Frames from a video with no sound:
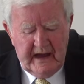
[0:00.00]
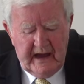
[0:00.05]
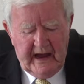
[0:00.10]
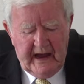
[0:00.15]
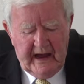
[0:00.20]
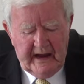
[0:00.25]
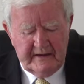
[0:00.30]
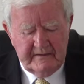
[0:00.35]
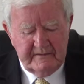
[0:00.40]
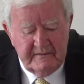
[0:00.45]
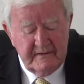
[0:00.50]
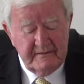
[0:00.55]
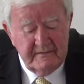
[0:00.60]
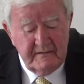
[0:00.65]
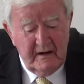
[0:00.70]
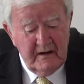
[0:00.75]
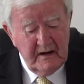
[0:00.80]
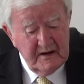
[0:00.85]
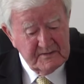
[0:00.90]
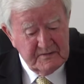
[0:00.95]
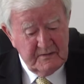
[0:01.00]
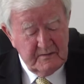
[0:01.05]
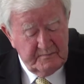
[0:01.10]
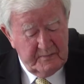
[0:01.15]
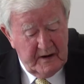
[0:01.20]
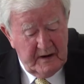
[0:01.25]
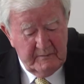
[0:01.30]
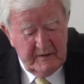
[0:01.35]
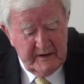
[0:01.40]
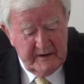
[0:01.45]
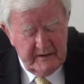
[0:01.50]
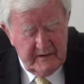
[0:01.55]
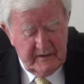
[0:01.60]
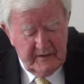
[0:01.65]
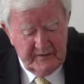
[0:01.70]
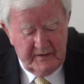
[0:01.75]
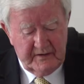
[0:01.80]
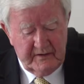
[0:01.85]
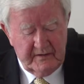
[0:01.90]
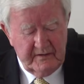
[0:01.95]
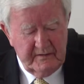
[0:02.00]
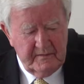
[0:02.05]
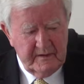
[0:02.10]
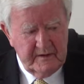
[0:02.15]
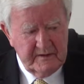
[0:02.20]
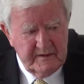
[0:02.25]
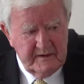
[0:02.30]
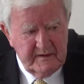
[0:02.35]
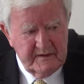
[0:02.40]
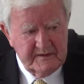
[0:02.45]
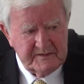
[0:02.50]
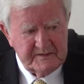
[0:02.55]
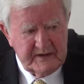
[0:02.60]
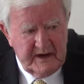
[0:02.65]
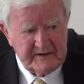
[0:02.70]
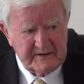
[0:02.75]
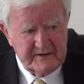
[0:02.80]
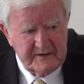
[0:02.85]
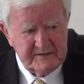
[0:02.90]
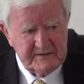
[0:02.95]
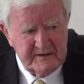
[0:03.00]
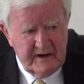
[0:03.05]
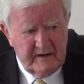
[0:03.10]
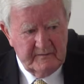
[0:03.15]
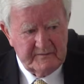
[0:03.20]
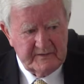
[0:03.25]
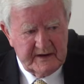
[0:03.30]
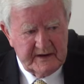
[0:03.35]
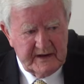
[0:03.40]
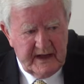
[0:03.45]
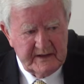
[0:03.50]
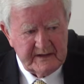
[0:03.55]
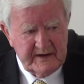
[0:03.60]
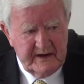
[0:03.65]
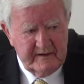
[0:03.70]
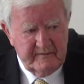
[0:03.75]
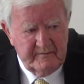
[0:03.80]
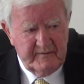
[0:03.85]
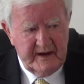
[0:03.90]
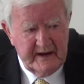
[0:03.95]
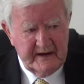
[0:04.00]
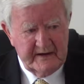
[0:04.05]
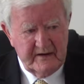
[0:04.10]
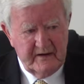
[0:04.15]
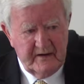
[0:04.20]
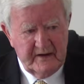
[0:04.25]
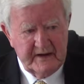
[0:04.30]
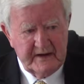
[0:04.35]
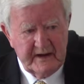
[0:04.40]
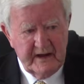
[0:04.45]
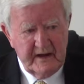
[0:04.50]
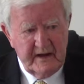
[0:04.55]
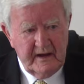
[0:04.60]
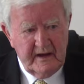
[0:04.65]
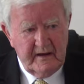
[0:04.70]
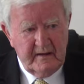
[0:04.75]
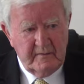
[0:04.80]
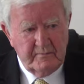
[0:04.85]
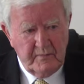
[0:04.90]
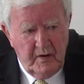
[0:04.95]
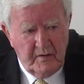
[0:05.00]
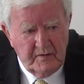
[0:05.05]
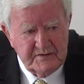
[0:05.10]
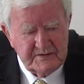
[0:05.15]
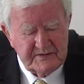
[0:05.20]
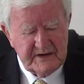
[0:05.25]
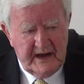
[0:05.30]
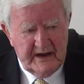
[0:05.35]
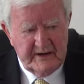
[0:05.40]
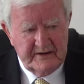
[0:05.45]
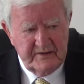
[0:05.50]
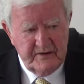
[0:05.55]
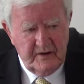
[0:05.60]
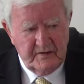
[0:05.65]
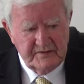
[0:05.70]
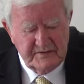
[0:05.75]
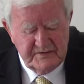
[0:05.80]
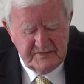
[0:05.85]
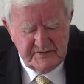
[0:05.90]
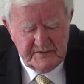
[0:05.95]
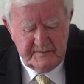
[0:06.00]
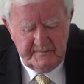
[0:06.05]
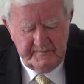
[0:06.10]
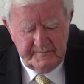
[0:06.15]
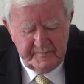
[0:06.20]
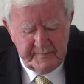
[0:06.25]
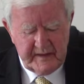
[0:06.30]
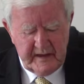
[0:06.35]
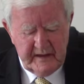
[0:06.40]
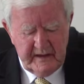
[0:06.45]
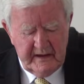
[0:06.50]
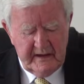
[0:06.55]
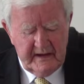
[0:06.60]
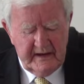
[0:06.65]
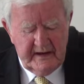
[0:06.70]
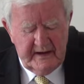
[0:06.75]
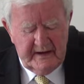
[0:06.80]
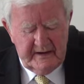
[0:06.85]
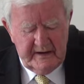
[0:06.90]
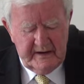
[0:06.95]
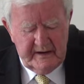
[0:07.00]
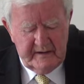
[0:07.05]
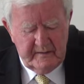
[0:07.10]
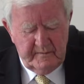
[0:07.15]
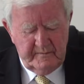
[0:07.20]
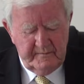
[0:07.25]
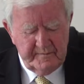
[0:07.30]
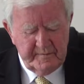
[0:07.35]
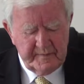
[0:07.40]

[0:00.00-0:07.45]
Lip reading: and also probably other sectors of the Catholic faith like monks and nuns. Now,